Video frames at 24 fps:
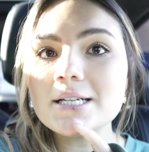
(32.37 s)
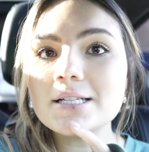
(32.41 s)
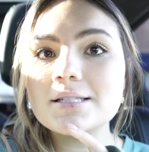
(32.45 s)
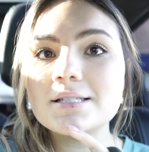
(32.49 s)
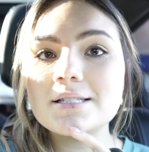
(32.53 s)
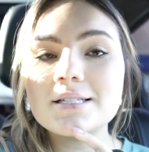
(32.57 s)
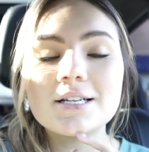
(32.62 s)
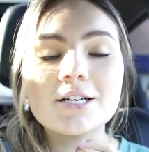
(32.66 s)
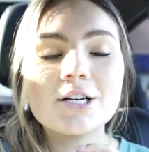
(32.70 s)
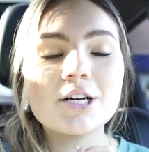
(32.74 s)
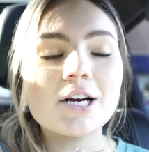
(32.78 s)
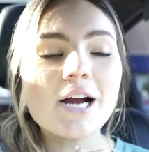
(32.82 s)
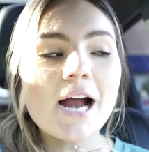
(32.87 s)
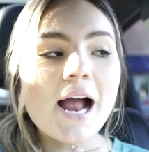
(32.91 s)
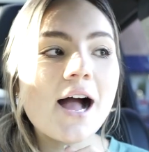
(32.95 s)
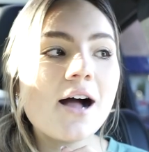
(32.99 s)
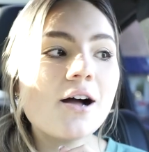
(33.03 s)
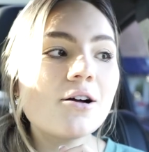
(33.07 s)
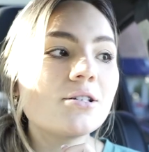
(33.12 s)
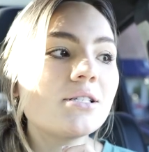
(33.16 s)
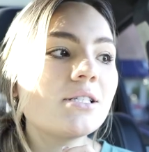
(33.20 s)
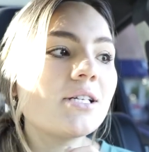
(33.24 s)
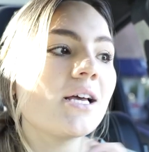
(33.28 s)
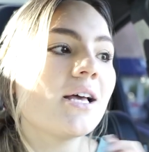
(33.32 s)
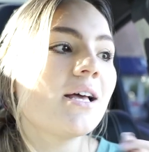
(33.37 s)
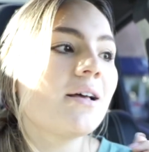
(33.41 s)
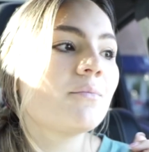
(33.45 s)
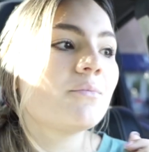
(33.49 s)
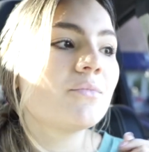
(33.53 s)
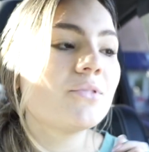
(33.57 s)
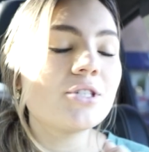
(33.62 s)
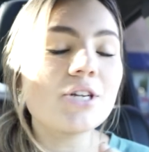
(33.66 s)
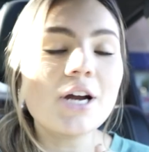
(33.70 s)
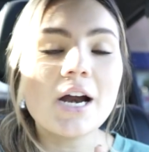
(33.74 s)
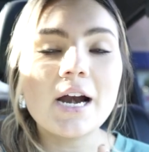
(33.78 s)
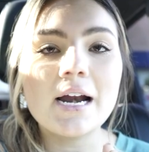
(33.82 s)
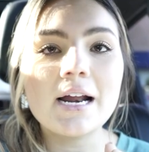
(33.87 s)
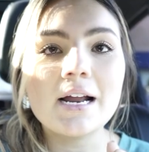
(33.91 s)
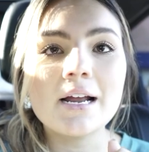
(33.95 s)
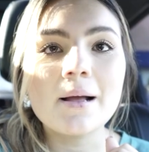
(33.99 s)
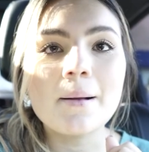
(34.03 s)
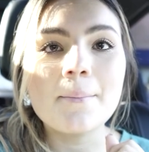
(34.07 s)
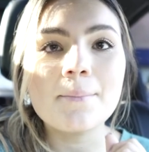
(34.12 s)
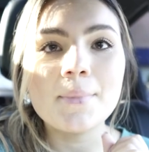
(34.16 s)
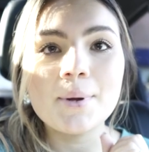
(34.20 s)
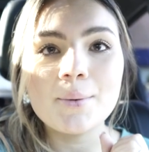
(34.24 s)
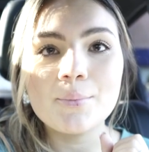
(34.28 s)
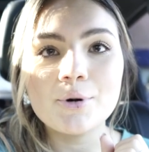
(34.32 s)
and stick around. I'm
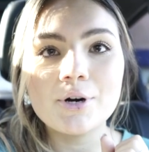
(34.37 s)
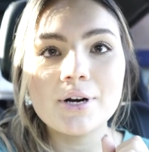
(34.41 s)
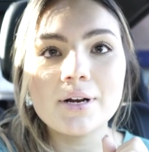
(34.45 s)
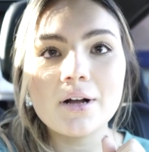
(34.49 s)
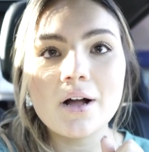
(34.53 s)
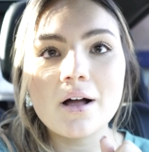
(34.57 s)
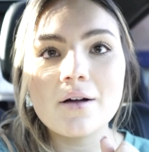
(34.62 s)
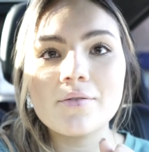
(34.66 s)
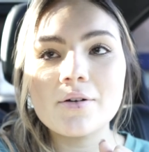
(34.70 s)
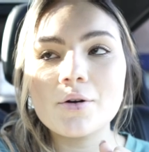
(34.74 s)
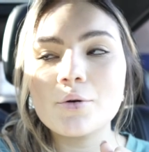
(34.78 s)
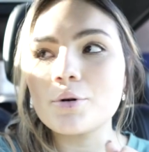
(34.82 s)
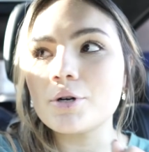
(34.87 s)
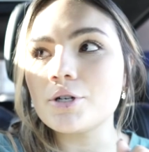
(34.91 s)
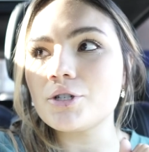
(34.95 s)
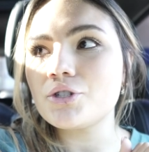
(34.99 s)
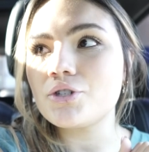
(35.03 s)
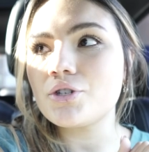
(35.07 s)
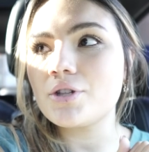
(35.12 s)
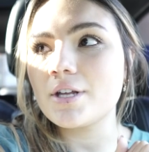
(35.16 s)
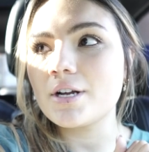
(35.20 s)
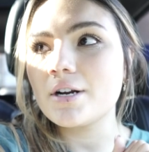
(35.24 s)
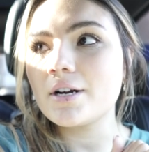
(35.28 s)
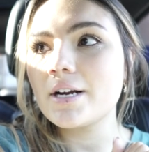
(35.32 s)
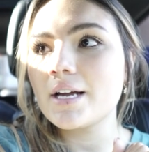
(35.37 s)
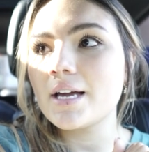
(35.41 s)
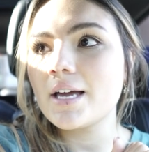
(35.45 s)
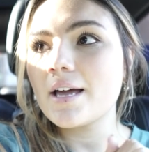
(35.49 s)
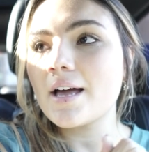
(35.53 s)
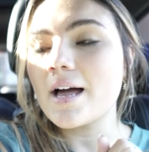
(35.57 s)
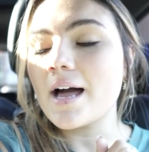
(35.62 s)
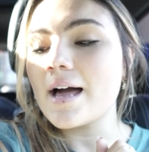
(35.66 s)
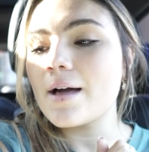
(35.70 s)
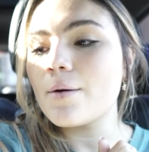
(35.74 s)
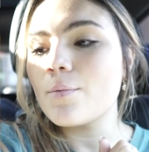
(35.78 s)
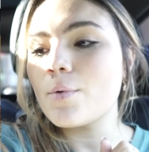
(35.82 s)
starting my morning off at Orange Theory. I